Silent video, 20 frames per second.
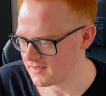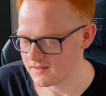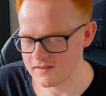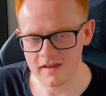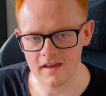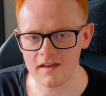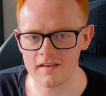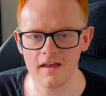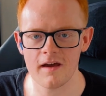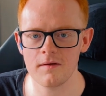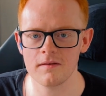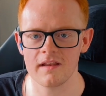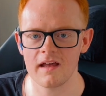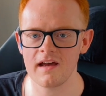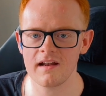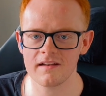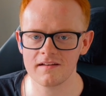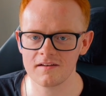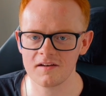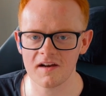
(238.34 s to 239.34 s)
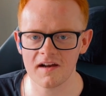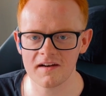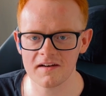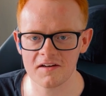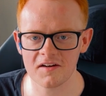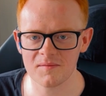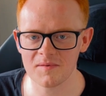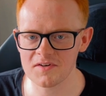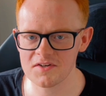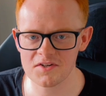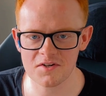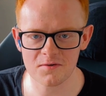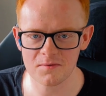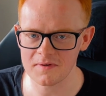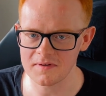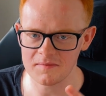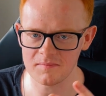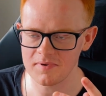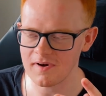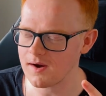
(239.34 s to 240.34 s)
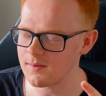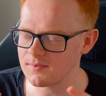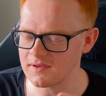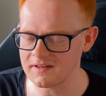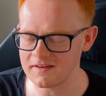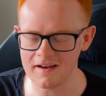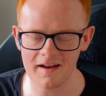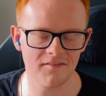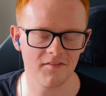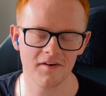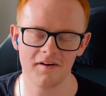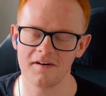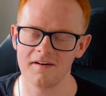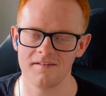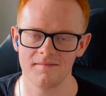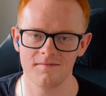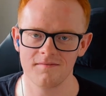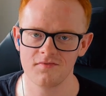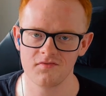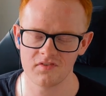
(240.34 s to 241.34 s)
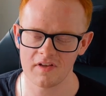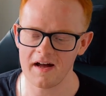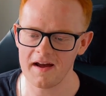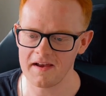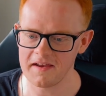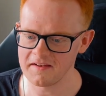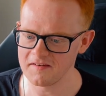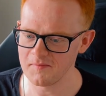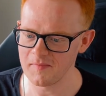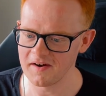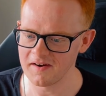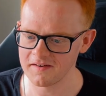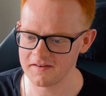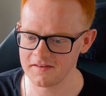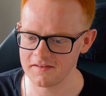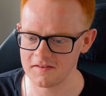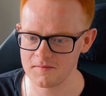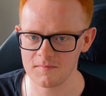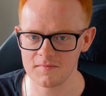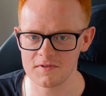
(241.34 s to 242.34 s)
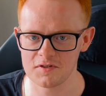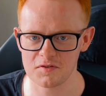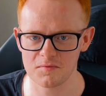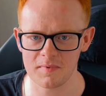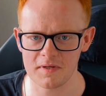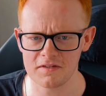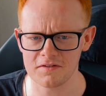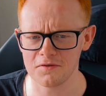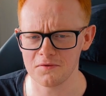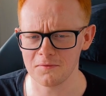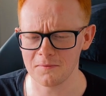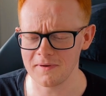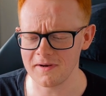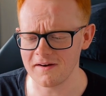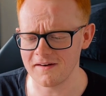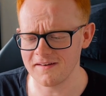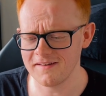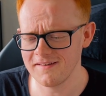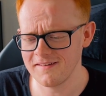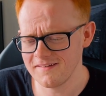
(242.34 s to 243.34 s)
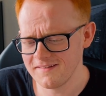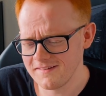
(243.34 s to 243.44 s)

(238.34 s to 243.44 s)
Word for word: yeah, that, that kind of commercial would probably never fly in America. It'd just be too weird.